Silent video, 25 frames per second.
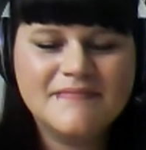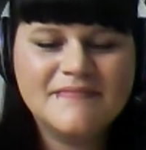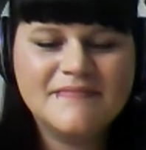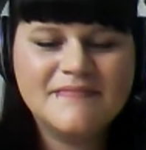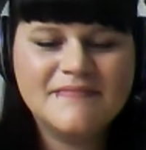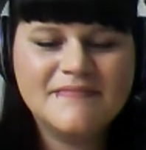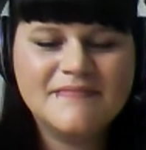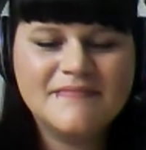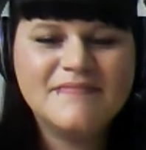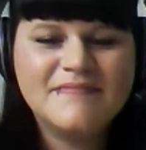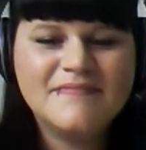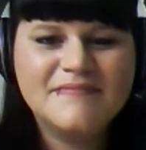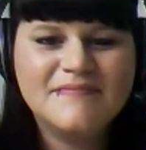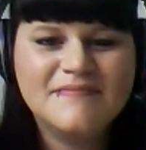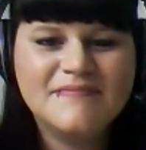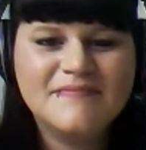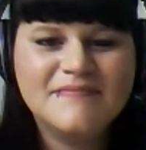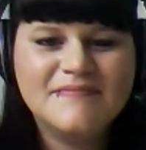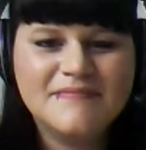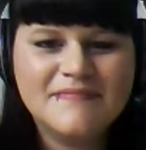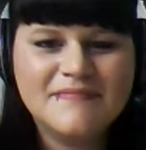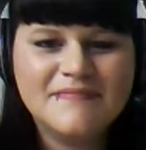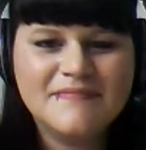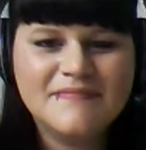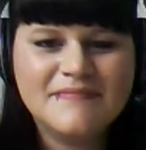Absolutely.
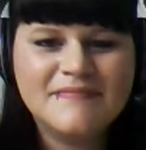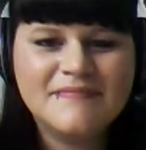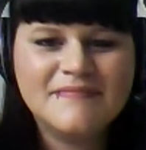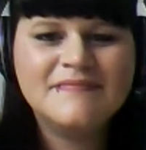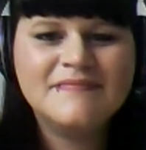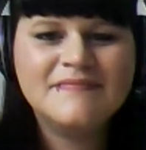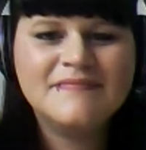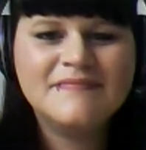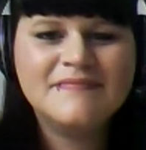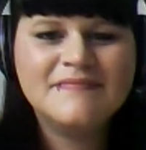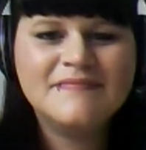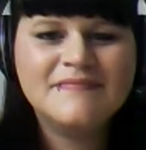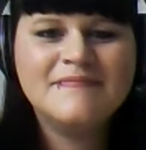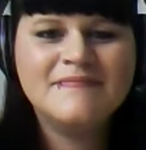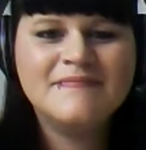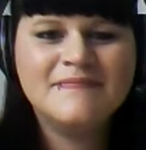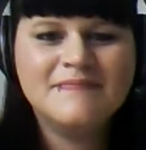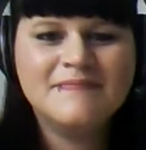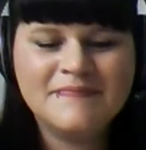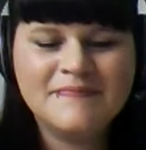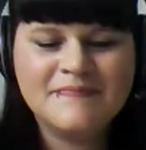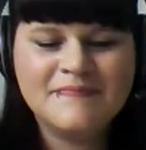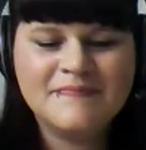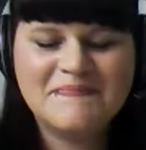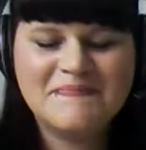
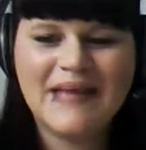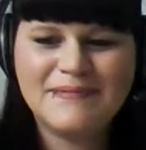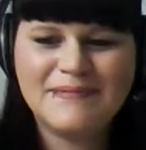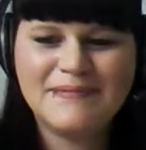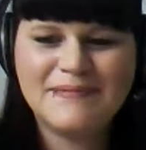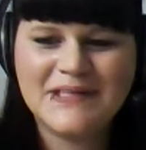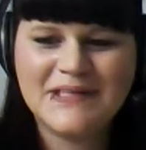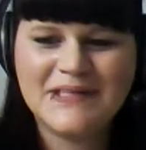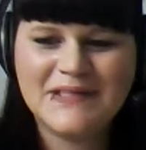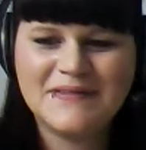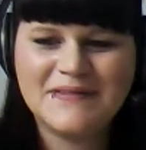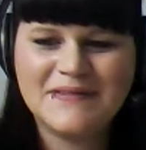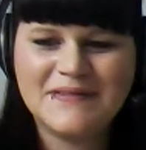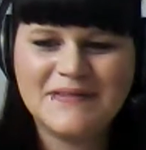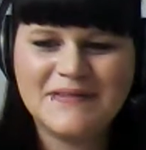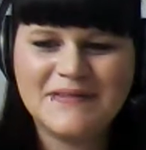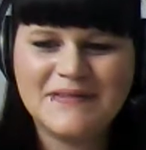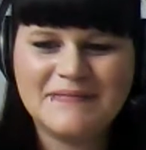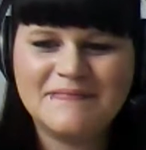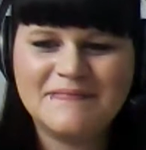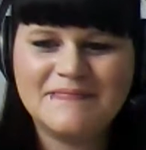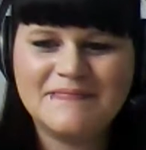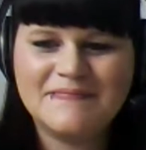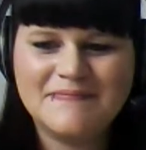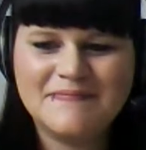It's not,
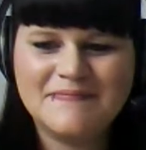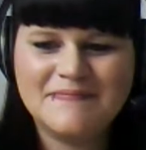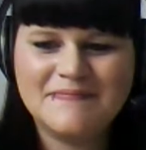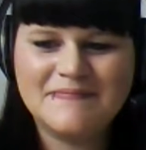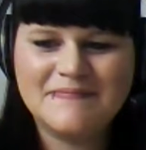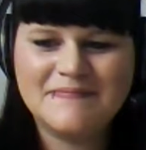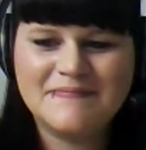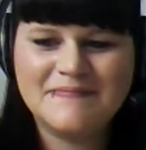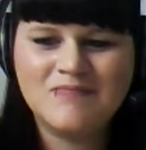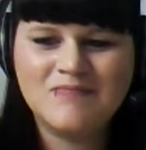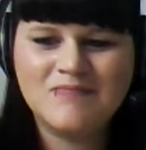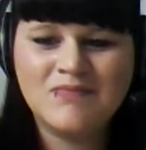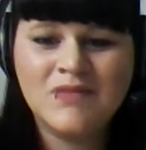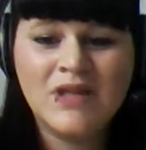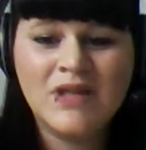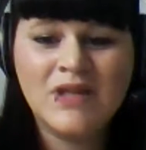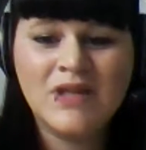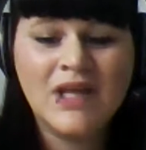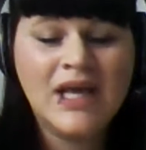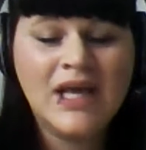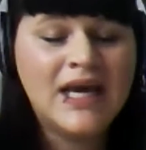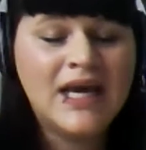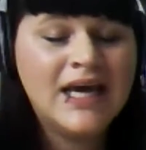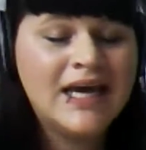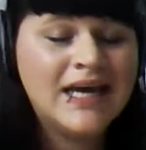especially these days with
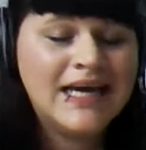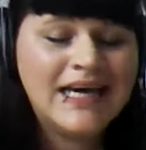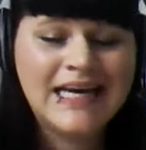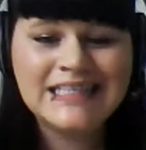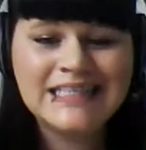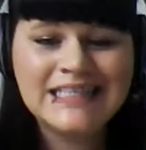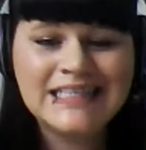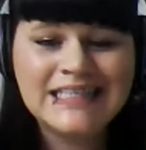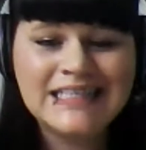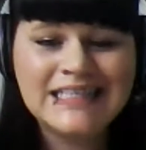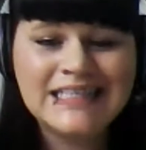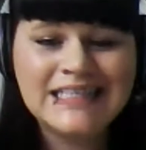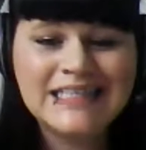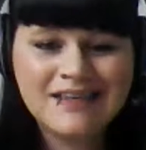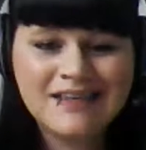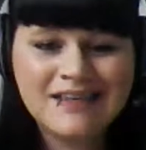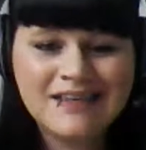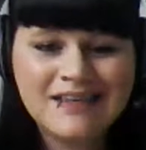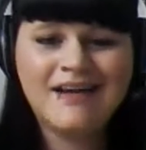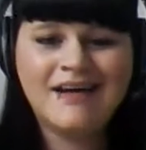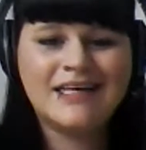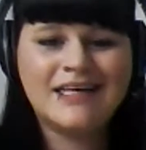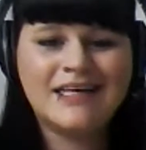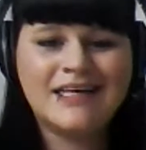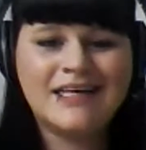seeing everything
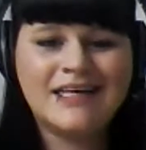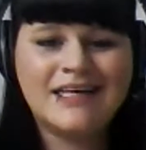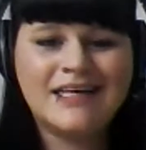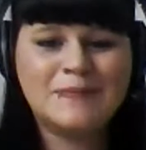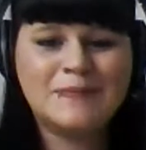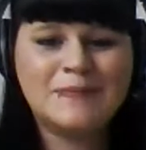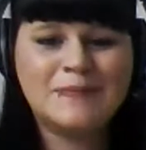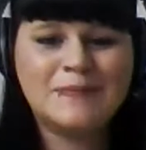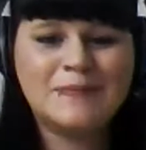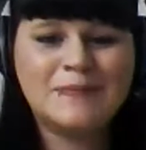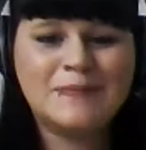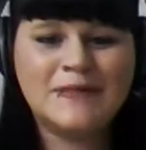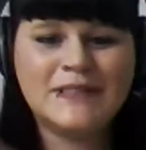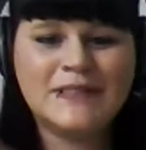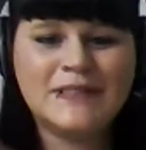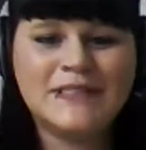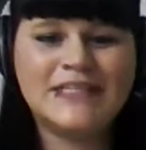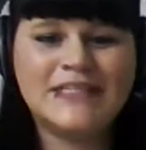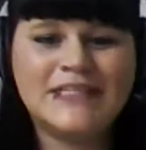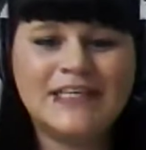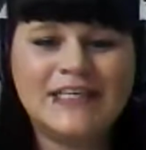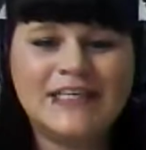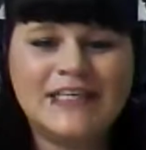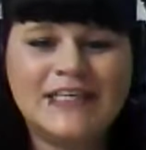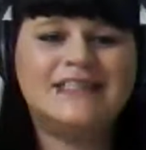from all over the
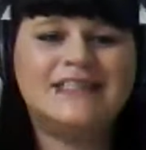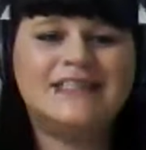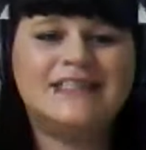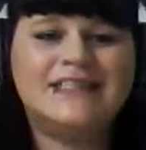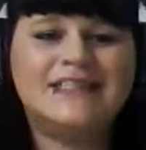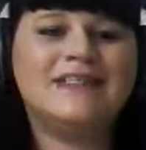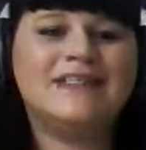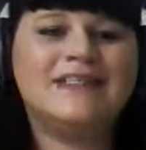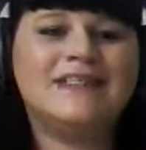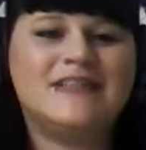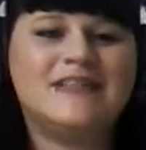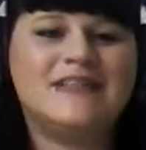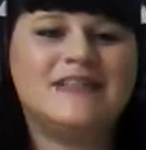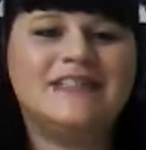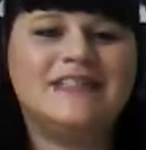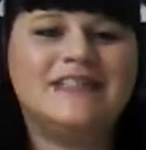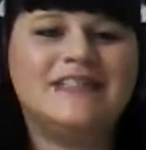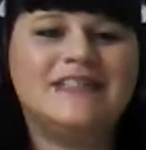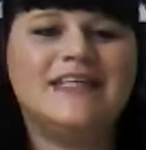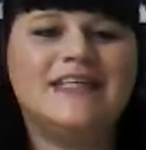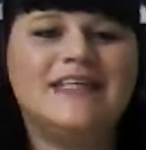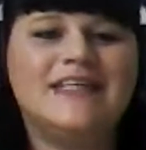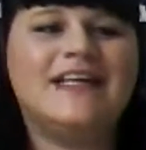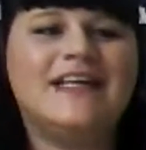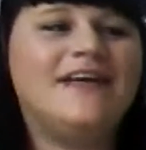place, and
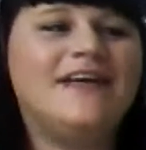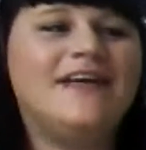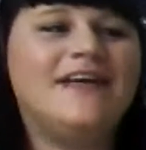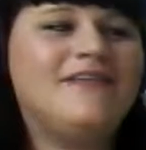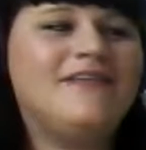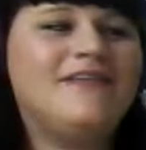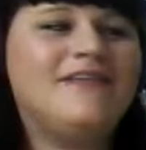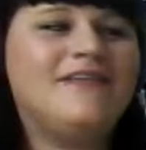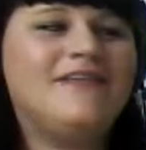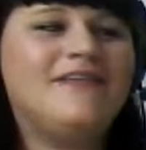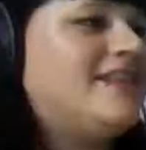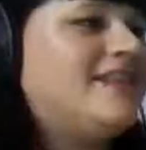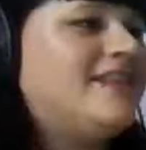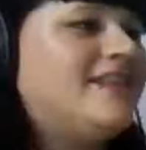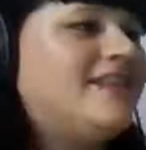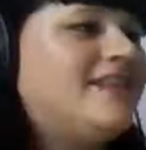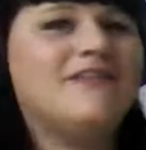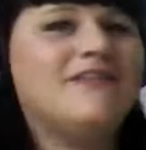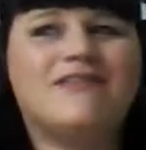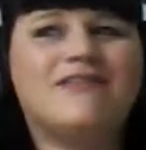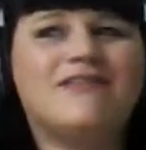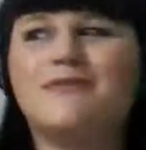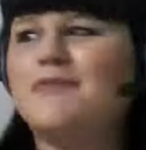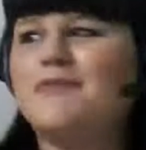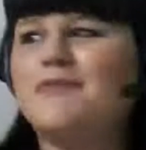you're not sure who to
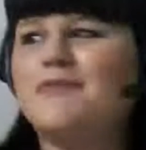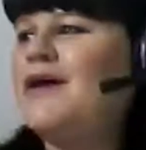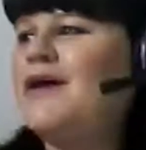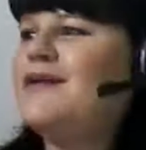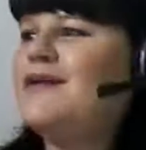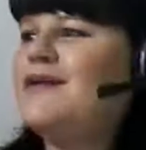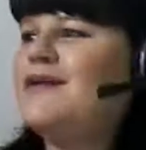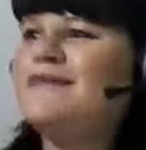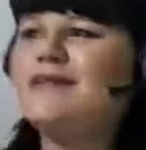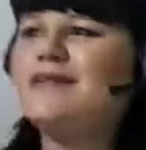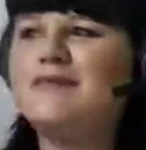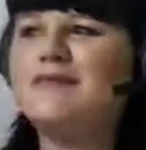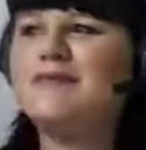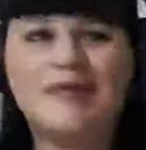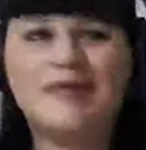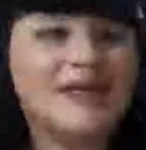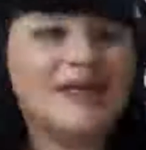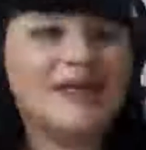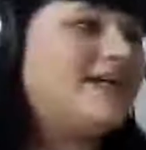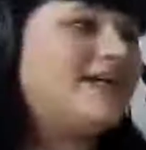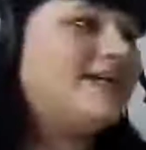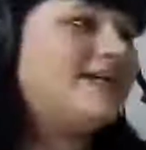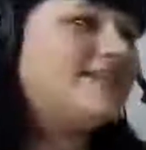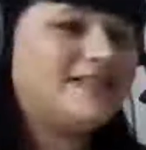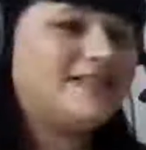believe or what to
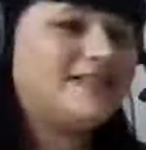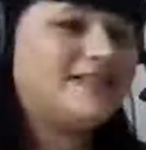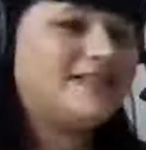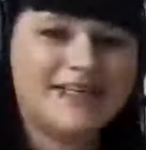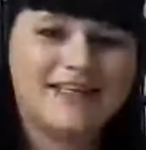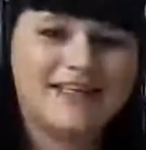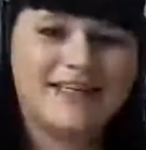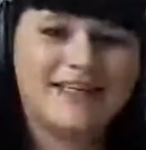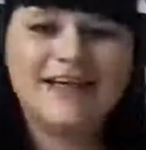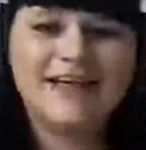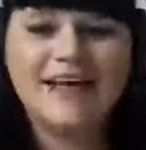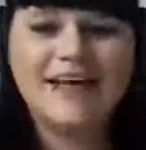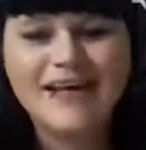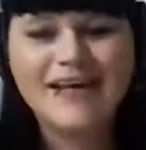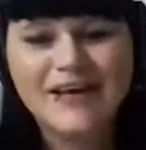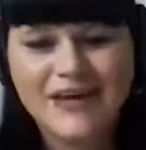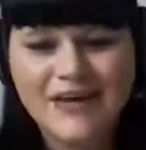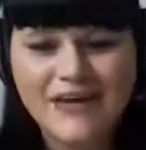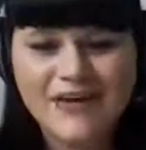believe anymore.